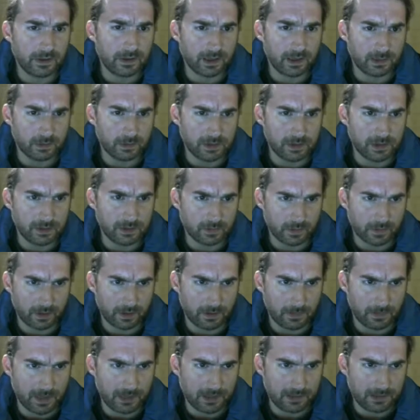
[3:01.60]
which is one of the
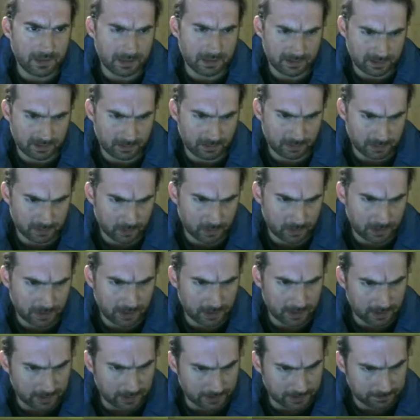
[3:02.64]
main things I was working on,